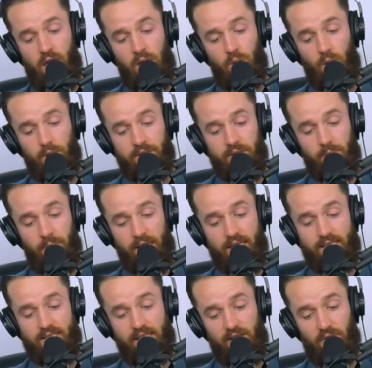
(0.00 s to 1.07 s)
what was the
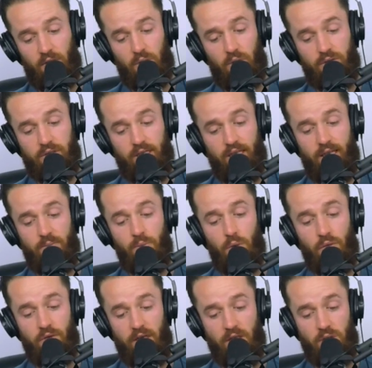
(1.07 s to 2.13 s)
biggest difficulty in
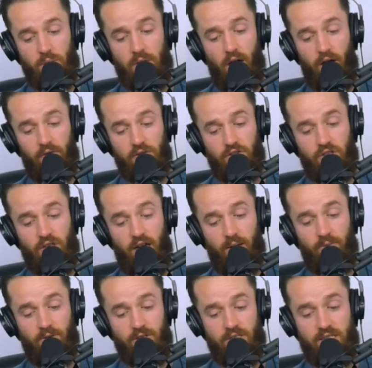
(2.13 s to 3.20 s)
moving into an office
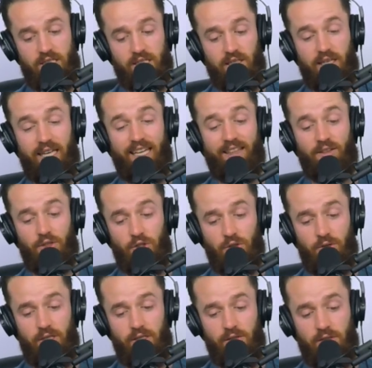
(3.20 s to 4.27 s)
job versus slaying the
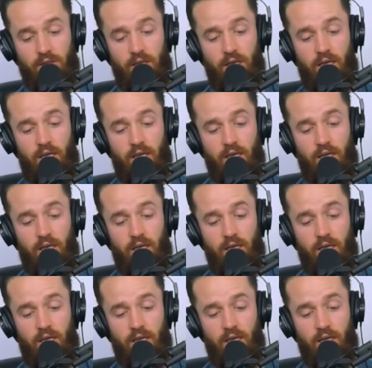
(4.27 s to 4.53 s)
streets?